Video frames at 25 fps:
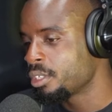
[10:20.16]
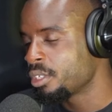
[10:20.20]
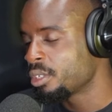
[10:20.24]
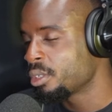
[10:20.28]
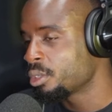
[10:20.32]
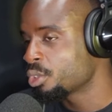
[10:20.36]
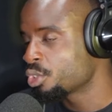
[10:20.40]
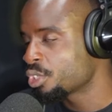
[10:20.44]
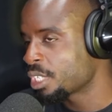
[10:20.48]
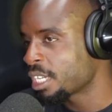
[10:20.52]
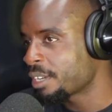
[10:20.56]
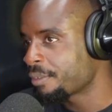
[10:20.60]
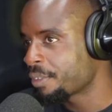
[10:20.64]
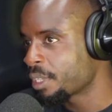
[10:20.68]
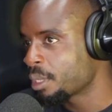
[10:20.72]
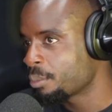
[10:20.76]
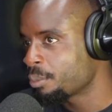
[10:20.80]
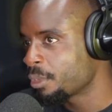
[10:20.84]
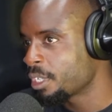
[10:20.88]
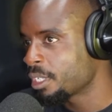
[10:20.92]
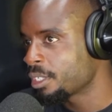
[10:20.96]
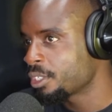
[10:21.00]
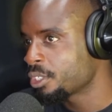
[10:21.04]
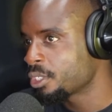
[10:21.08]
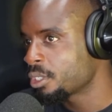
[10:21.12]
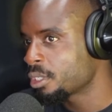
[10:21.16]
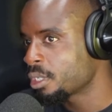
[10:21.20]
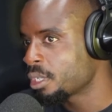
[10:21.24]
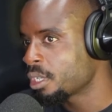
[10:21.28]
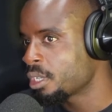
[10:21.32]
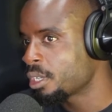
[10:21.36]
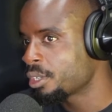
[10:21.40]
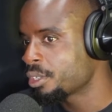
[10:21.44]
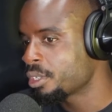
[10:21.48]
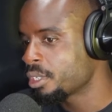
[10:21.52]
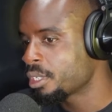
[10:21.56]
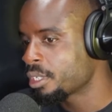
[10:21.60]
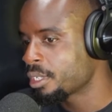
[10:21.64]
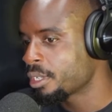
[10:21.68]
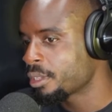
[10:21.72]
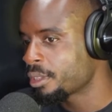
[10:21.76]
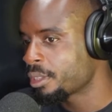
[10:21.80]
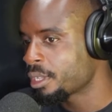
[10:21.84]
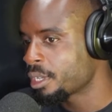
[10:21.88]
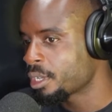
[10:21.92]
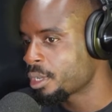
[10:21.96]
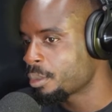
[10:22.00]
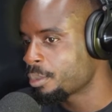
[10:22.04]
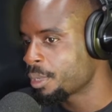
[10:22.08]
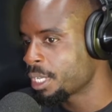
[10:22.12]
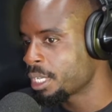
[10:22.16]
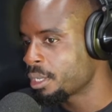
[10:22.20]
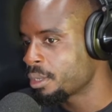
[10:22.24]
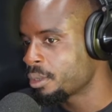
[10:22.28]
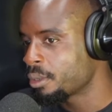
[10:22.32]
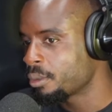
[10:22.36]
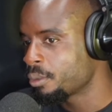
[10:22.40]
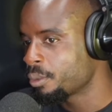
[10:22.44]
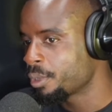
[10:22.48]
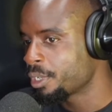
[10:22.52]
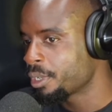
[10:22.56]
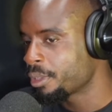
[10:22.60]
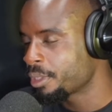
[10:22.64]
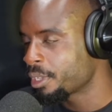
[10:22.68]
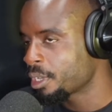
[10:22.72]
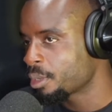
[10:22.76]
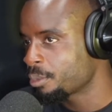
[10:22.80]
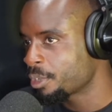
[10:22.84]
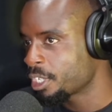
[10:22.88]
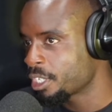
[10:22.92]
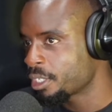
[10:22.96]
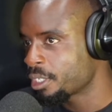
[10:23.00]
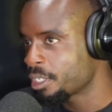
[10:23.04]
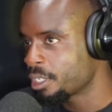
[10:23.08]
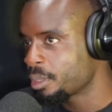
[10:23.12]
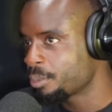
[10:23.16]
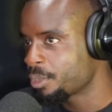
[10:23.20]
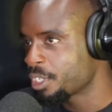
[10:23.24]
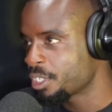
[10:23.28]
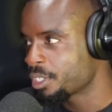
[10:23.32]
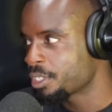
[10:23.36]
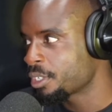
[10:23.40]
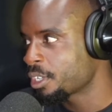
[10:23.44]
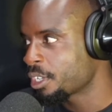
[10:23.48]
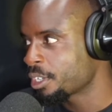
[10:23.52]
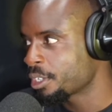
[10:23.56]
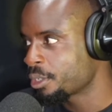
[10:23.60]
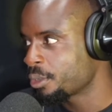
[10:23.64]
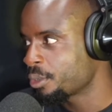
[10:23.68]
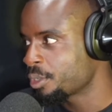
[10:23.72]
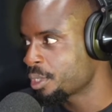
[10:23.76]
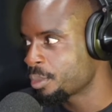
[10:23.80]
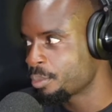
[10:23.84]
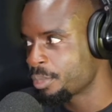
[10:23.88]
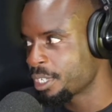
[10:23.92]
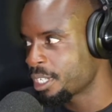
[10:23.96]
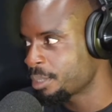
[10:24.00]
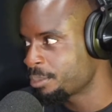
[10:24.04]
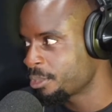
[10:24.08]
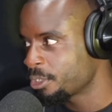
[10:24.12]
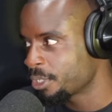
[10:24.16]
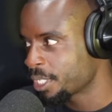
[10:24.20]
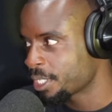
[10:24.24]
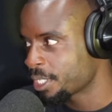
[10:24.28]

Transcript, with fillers: you don't travel that much, all you're gonna think about when you think about Colombia is Narcos and Pablo